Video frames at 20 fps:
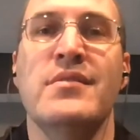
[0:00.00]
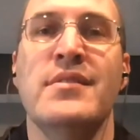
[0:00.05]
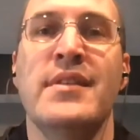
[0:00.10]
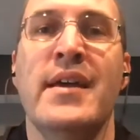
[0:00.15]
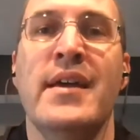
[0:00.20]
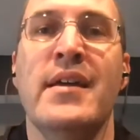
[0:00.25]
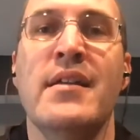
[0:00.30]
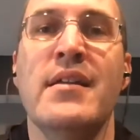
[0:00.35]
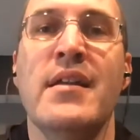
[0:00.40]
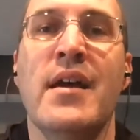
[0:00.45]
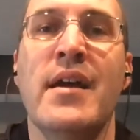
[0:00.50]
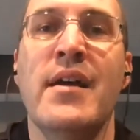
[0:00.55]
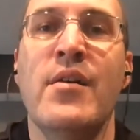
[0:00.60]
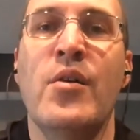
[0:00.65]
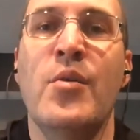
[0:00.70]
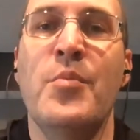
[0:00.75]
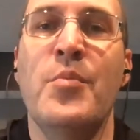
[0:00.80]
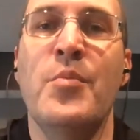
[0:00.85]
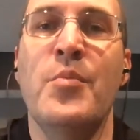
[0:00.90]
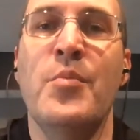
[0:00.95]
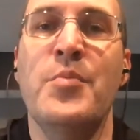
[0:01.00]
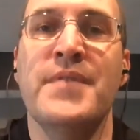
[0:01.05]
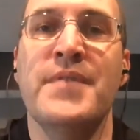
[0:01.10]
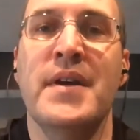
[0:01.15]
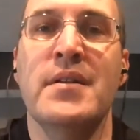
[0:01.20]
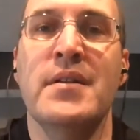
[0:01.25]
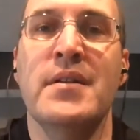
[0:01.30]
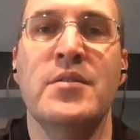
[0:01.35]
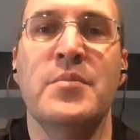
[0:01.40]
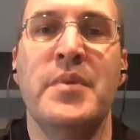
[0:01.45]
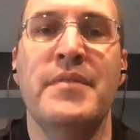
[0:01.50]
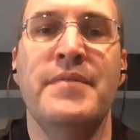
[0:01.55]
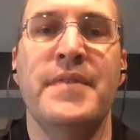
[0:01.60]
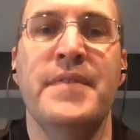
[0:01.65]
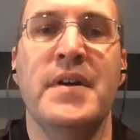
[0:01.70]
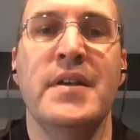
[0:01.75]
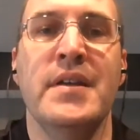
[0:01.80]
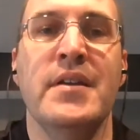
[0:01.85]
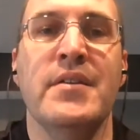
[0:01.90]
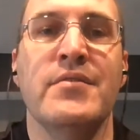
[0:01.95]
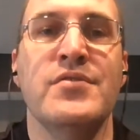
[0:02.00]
that I hope you'll find a little bit fun here.